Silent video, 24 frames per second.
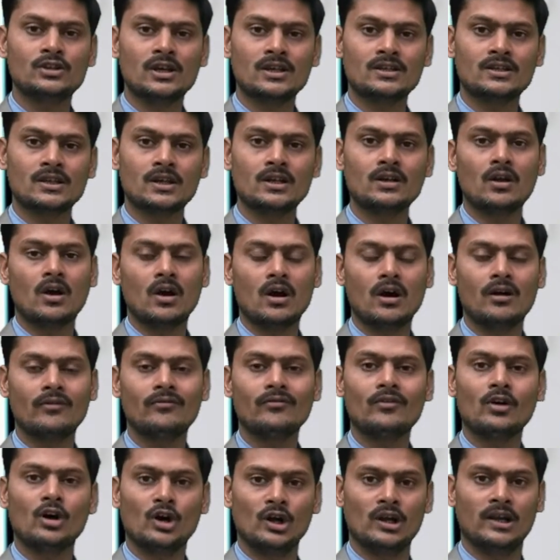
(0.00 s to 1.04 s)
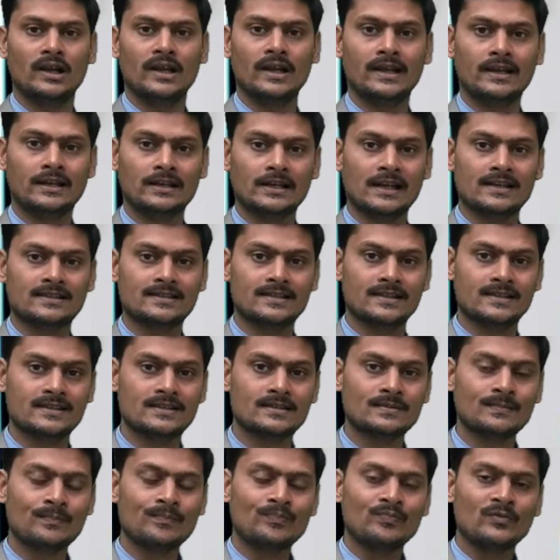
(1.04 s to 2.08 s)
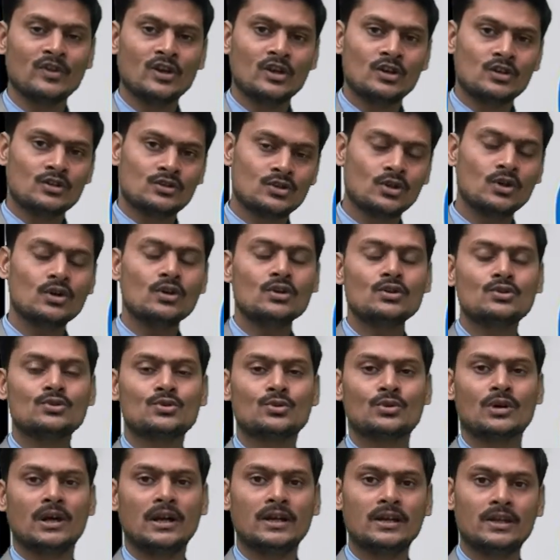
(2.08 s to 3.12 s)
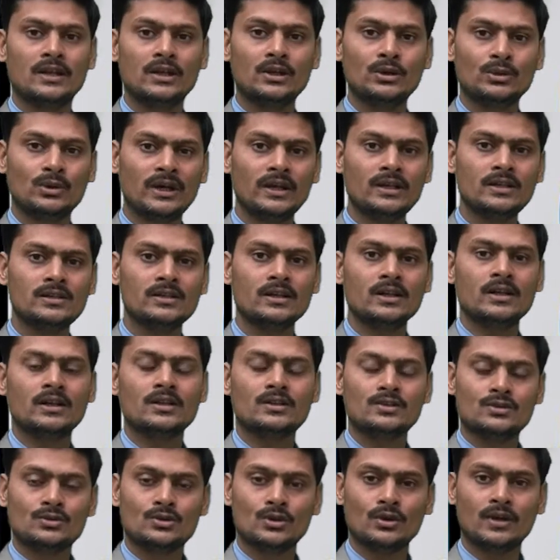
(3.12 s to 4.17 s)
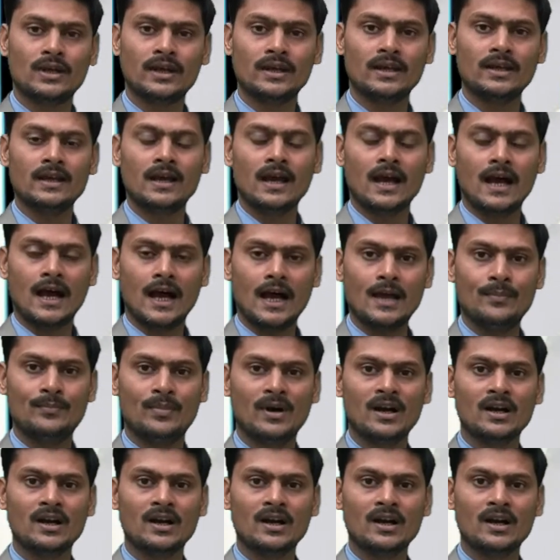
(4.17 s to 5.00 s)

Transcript: session of online classes. So to continue it, today I